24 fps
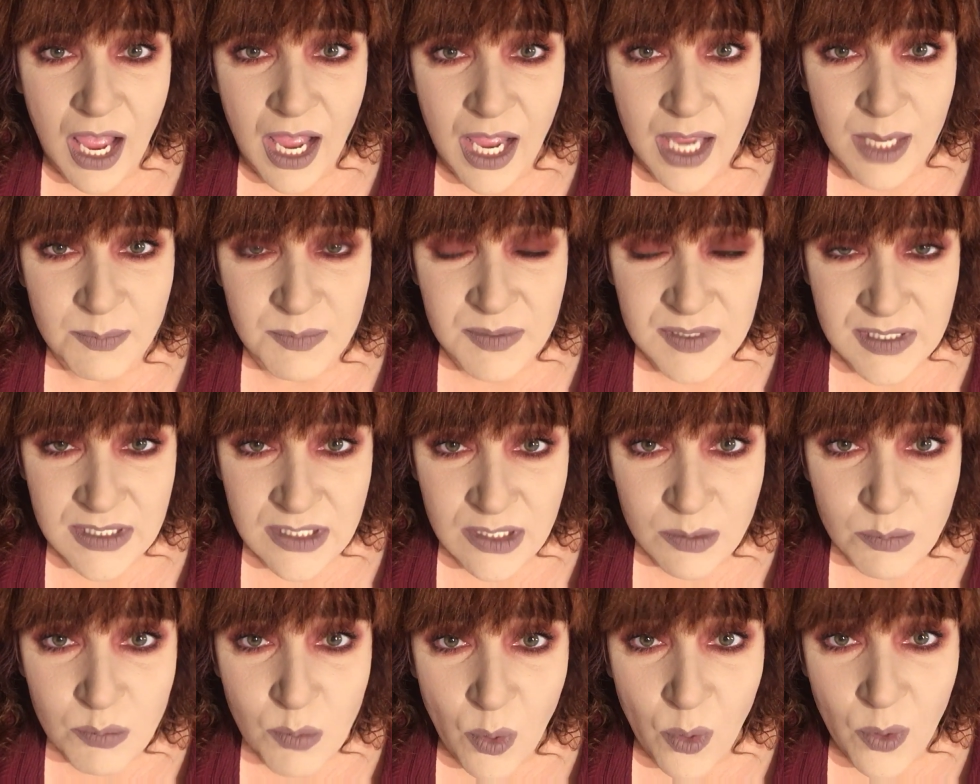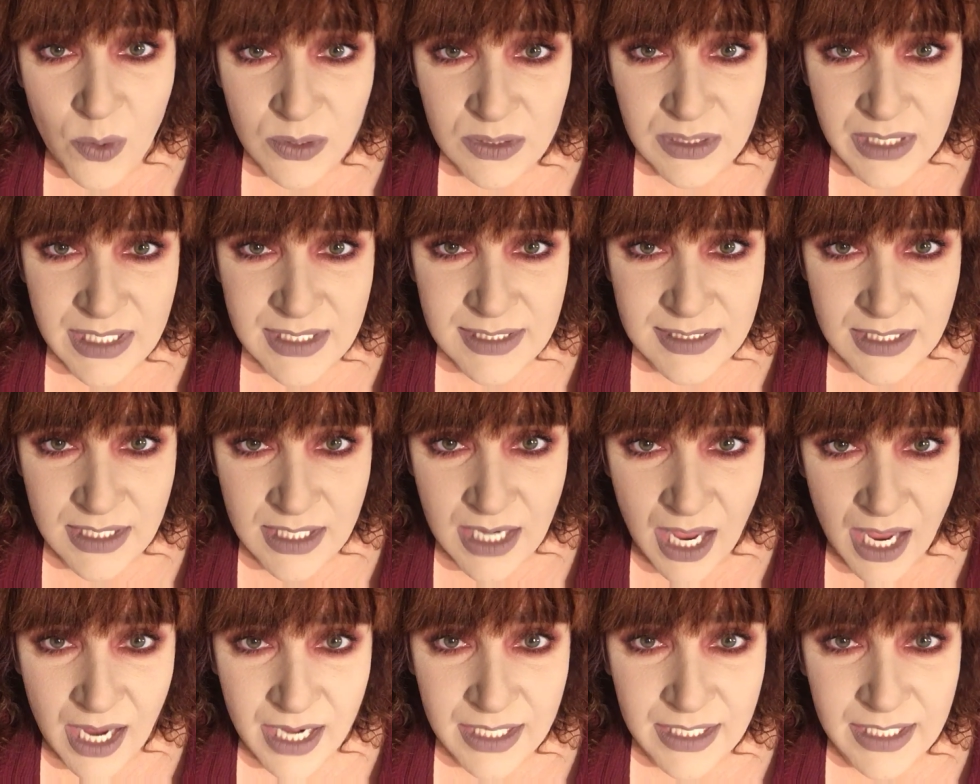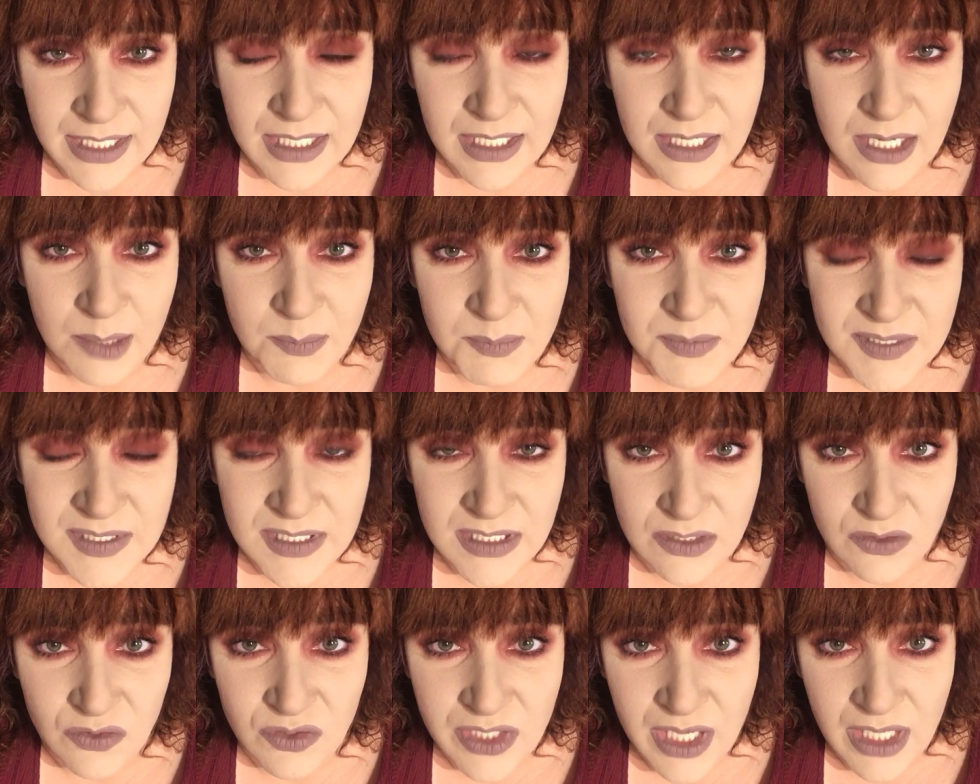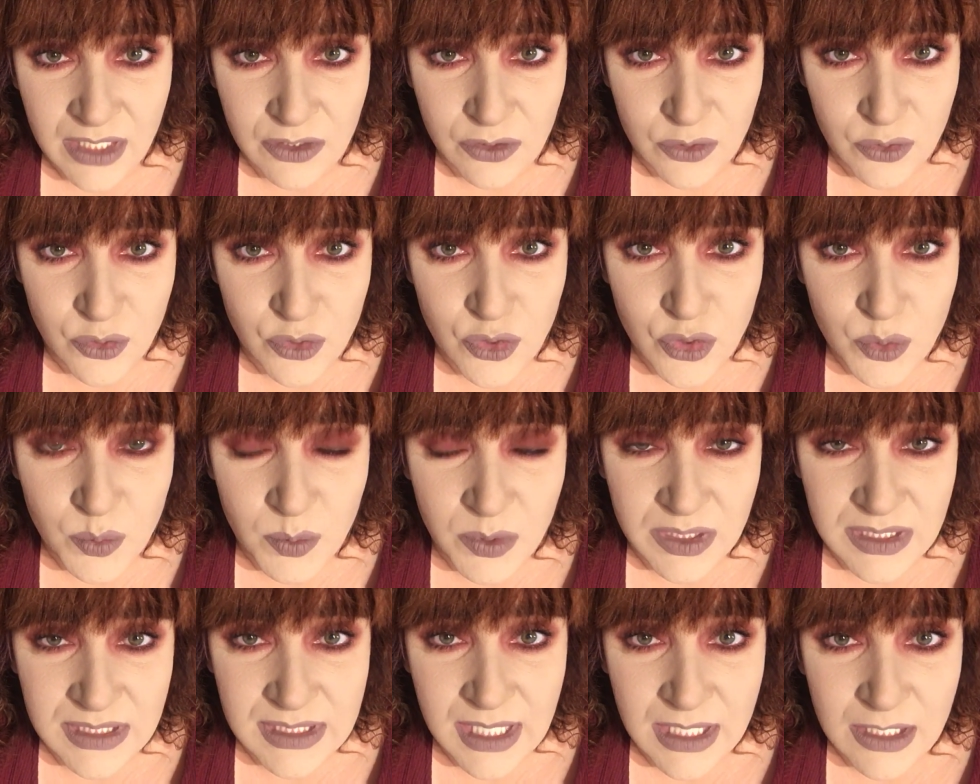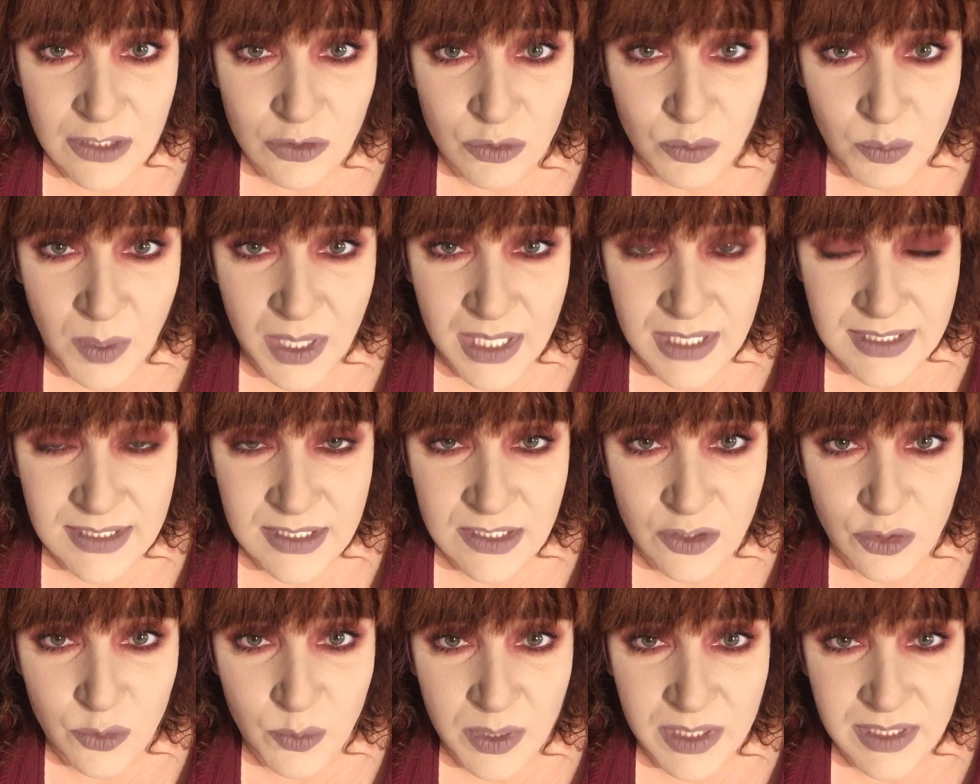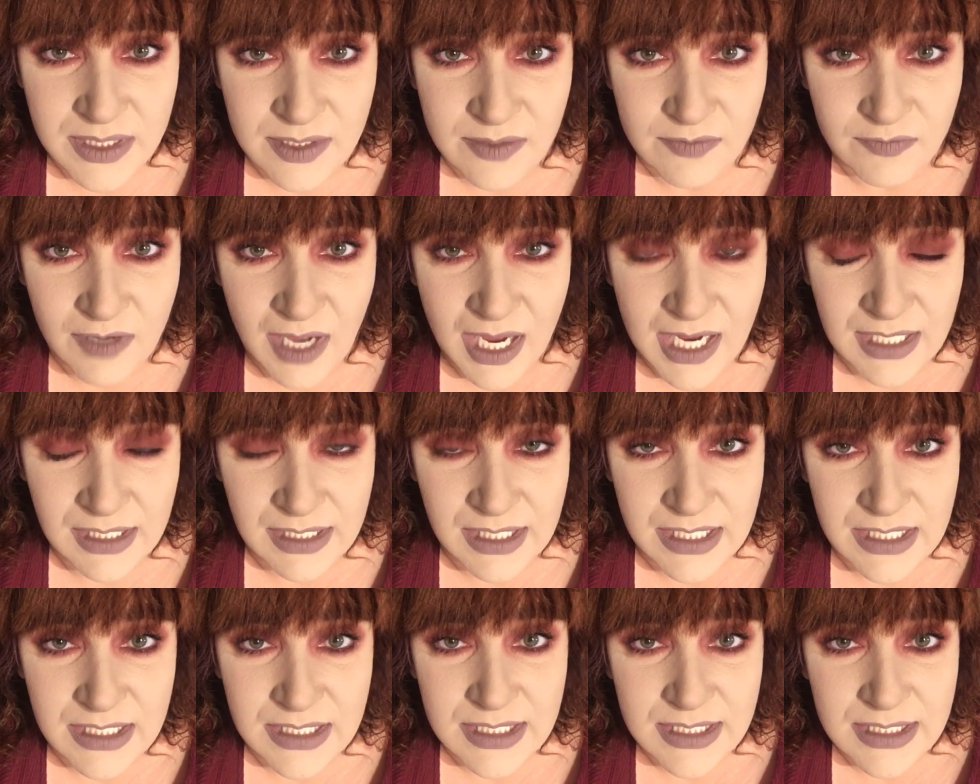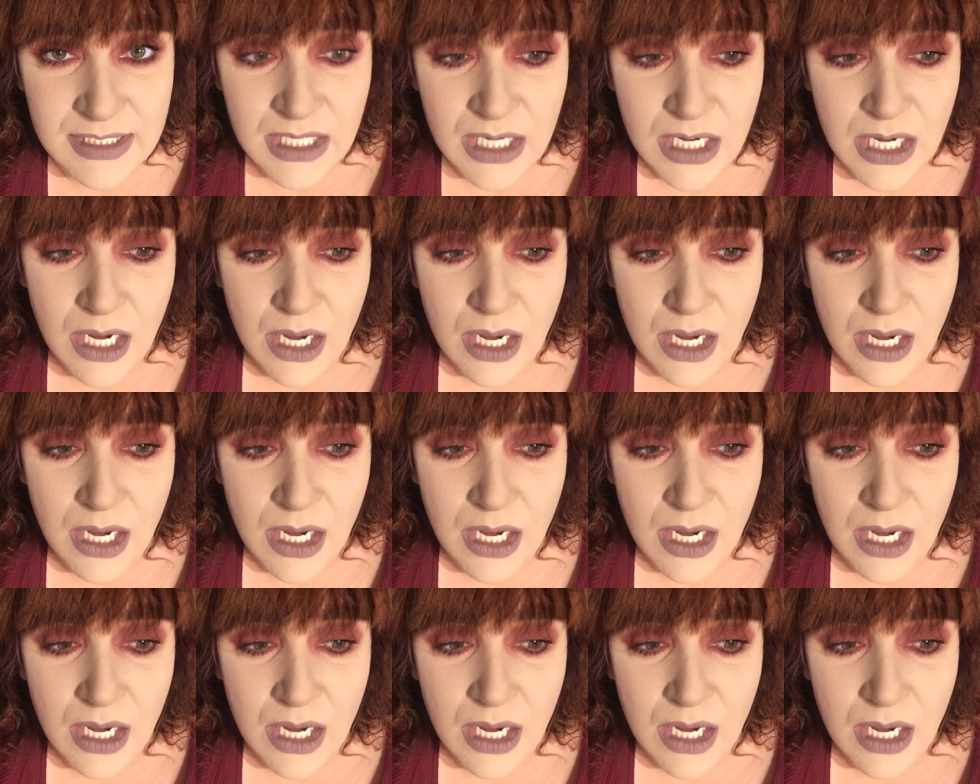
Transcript: I'm still more or less in hiding. I'm still deluged with death threats and threats of violence.